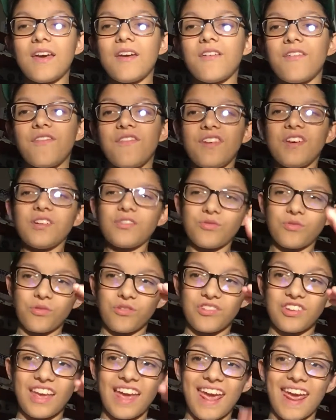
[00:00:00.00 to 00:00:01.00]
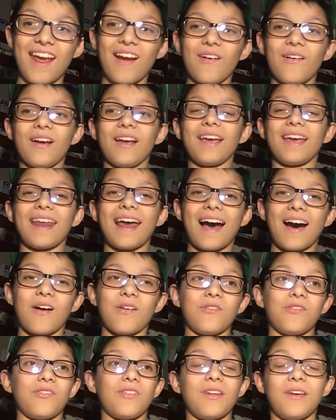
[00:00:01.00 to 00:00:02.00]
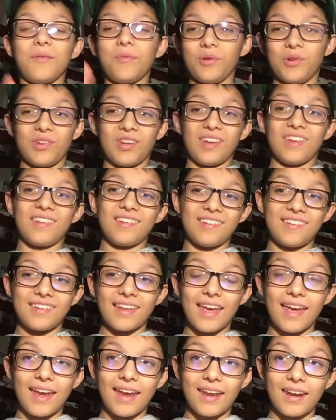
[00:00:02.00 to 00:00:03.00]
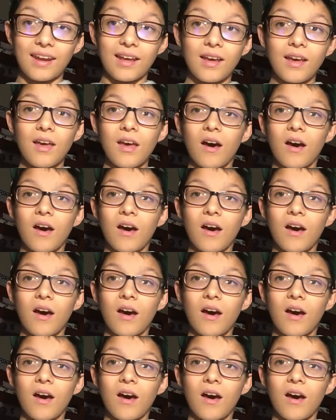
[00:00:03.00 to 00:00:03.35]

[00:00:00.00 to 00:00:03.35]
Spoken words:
Fields was airing it out. It was insane.